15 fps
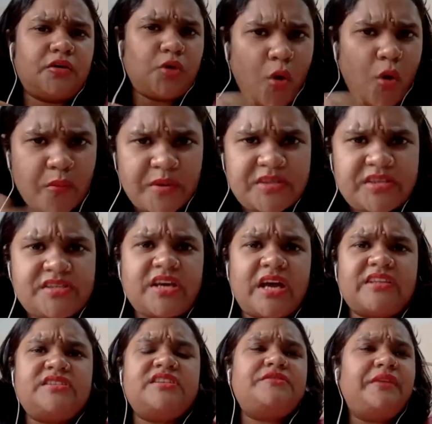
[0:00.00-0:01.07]
over the
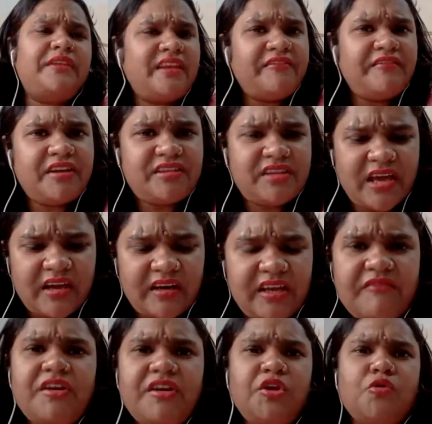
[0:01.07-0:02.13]
judges when they are
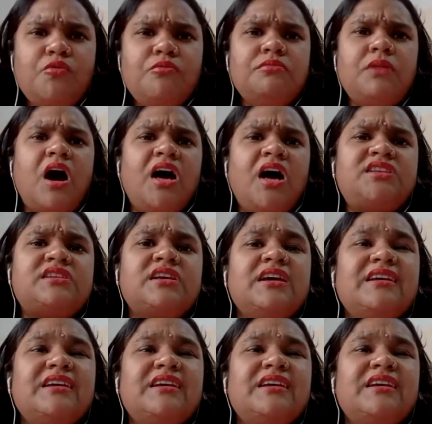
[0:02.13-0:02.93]
giving you marks,